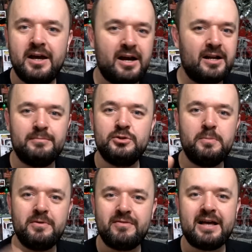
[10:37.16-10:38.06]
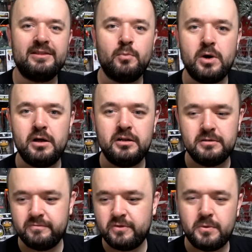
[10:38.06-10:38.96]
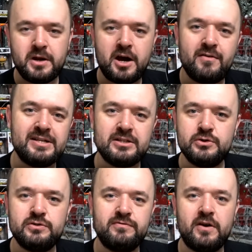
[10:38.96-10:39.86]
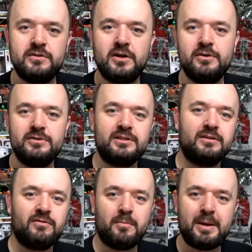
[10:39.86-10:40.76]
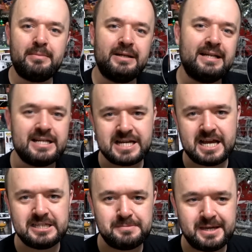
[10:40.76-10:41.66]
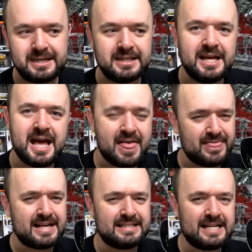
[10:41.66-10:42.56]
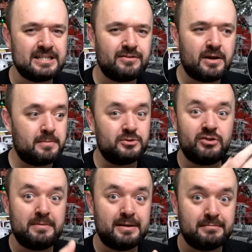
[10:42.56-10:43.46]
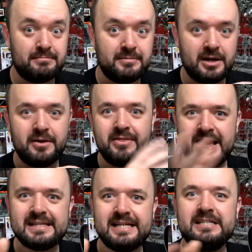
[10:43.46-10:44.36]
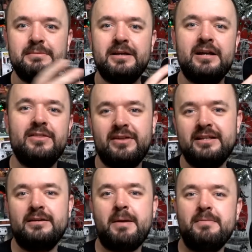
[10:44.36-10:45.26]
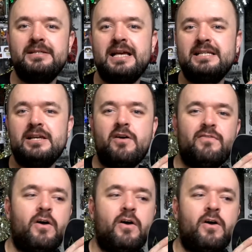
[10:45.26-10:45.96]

and I'm zooming around the world, viewing high resolution photos, and I've got people in here chatting to me, and I'm streaming, and that seems to be kind of the thing that maybe sets it off